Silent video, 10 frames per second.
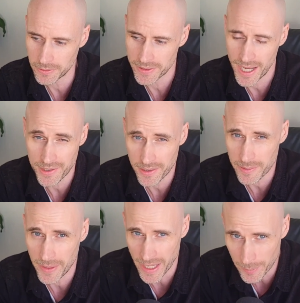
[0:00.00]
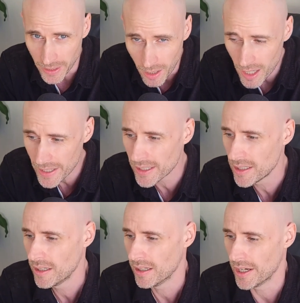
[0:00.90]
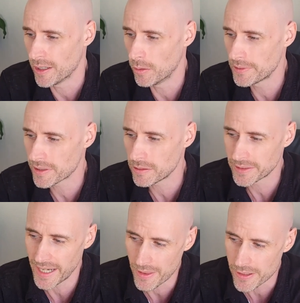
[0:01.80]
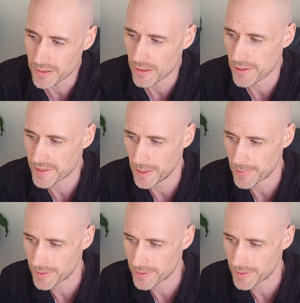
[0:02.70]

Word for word: attach it to my API and host it all together on the same